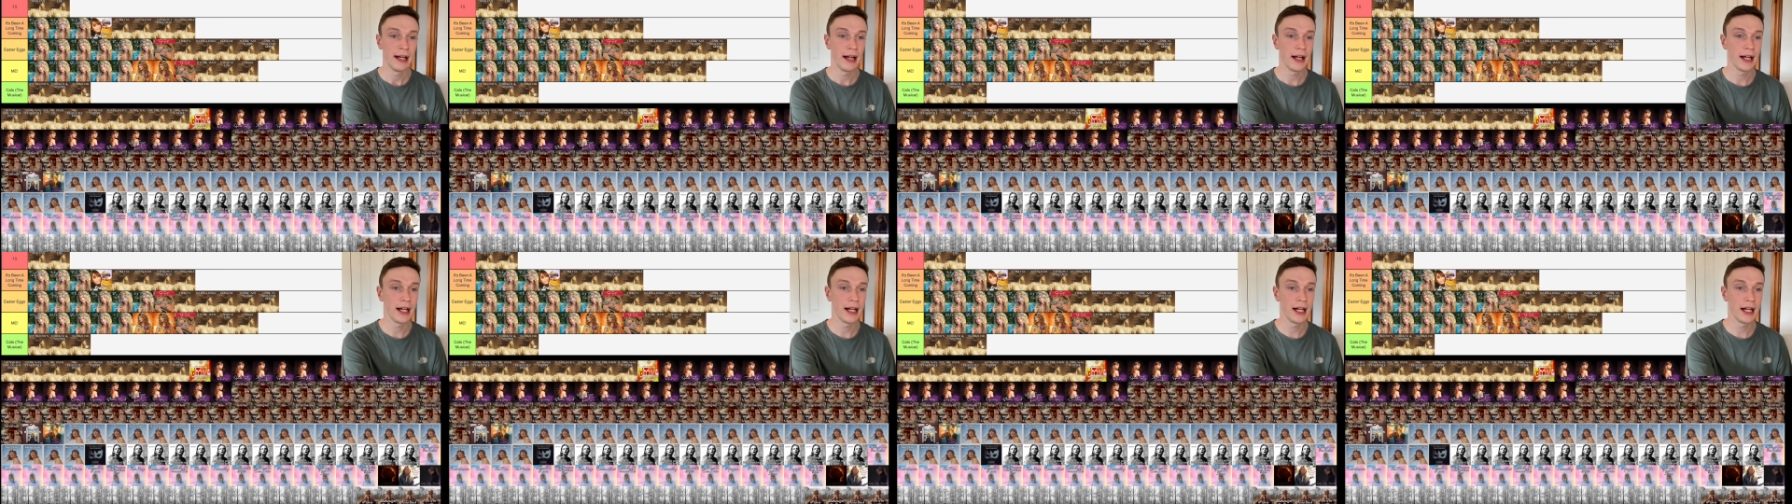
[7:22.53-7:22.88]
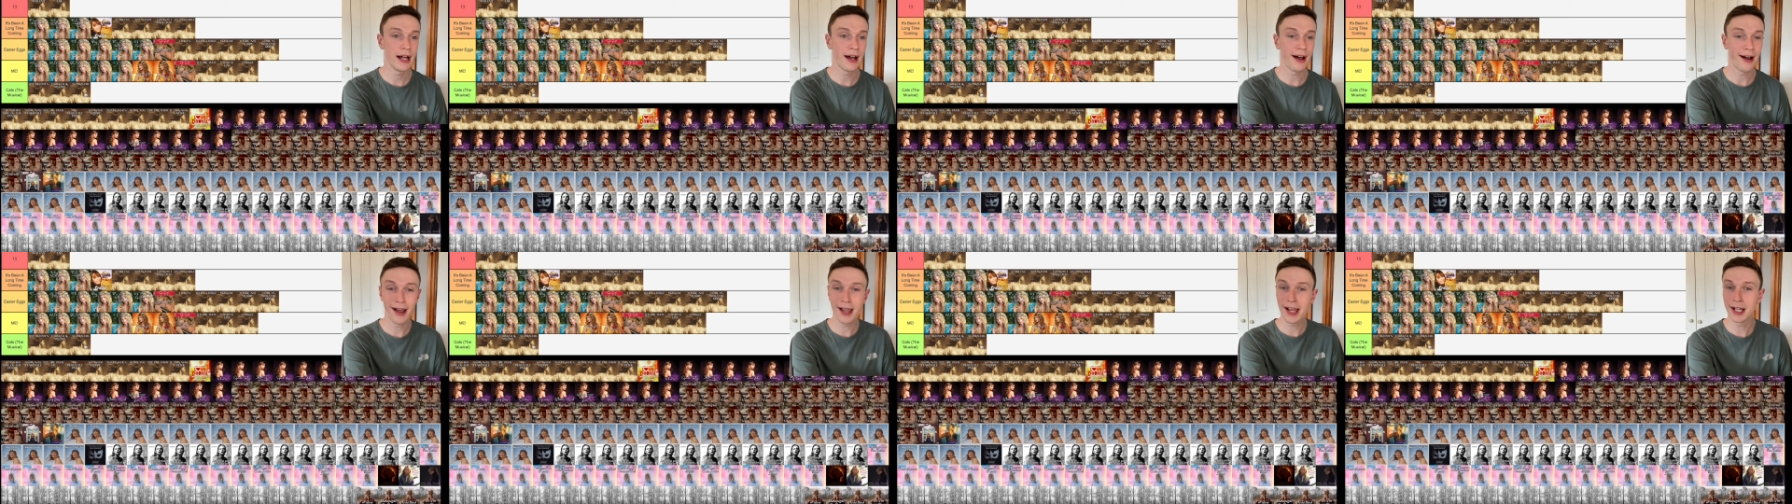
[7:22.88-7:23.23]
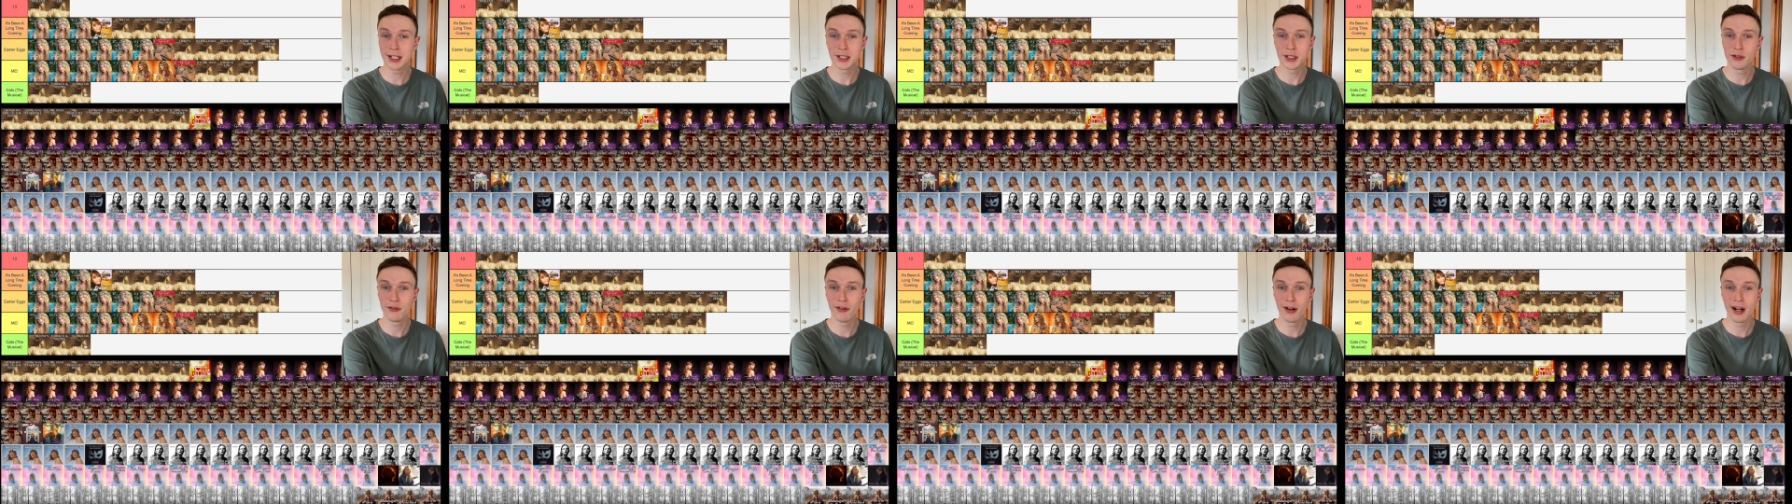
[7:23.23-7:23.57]
Uh, I
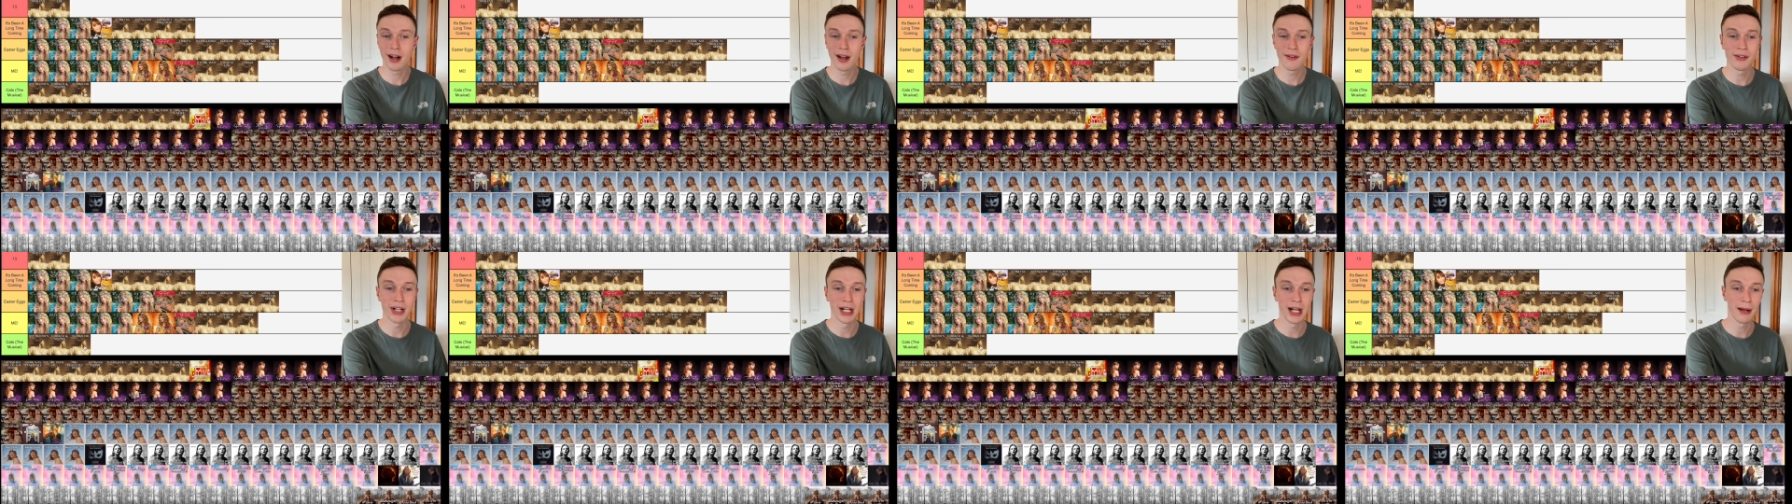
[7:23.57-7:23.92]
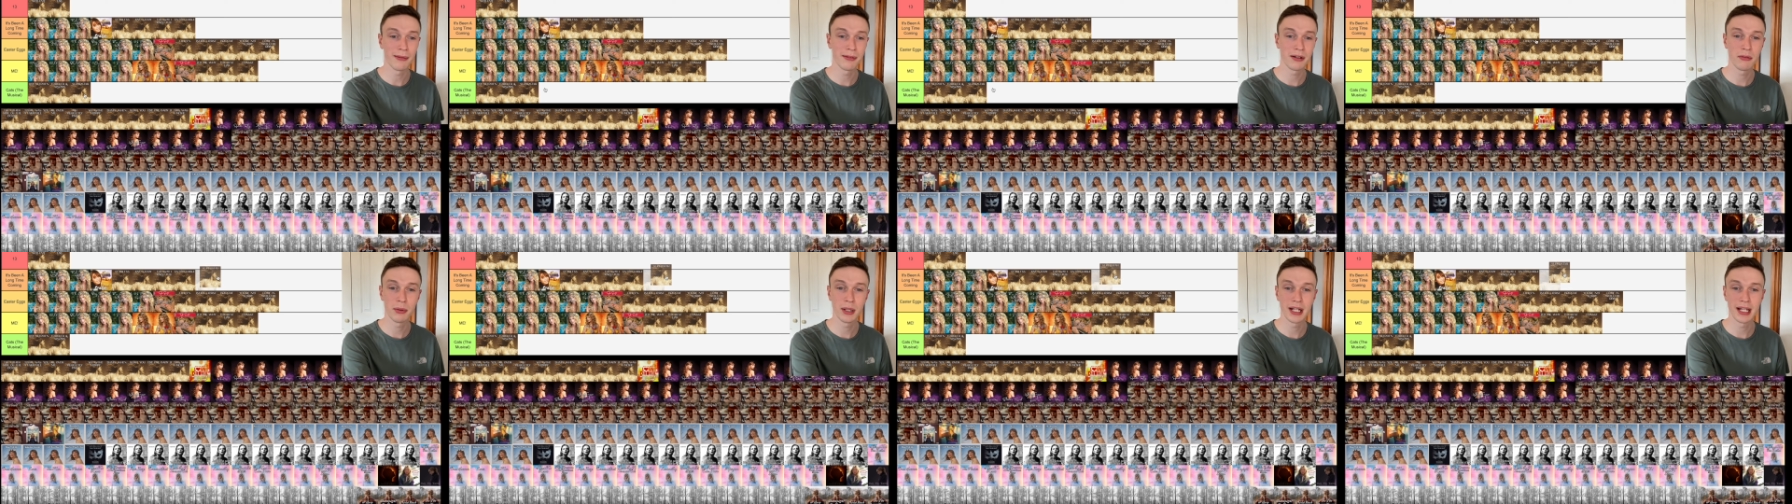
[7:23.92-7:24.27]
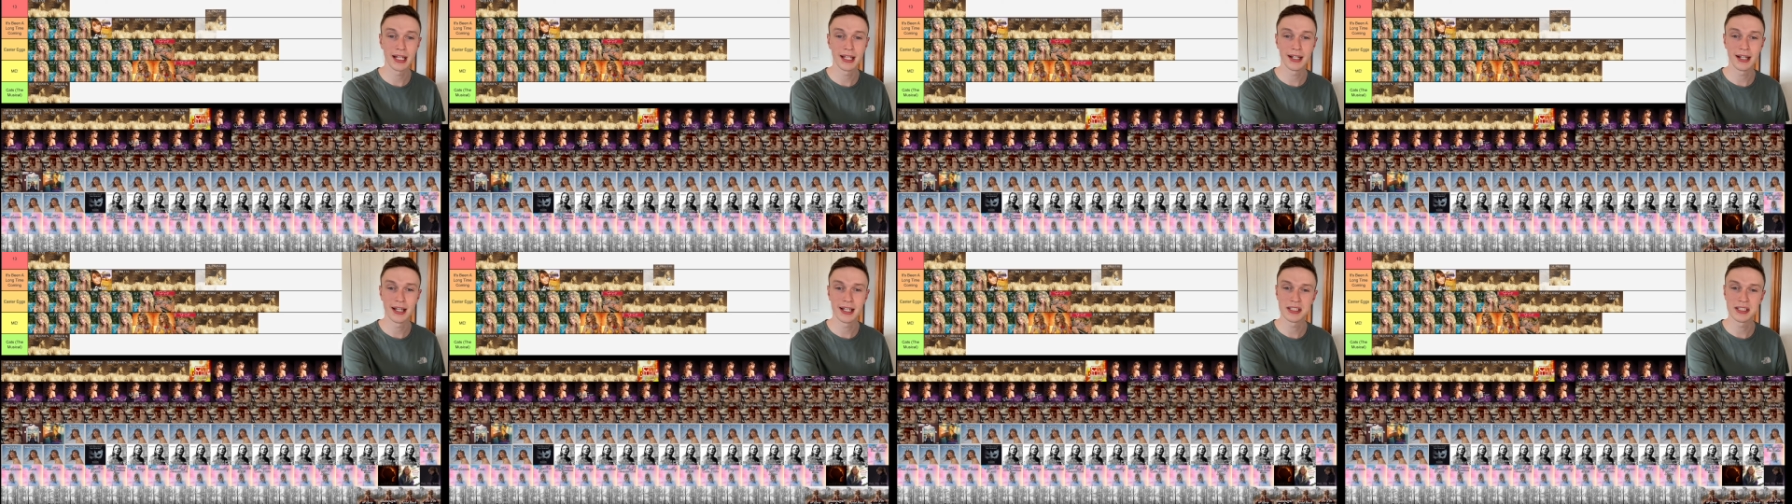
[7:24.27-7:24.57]
actually really love it. I'm going to put it in.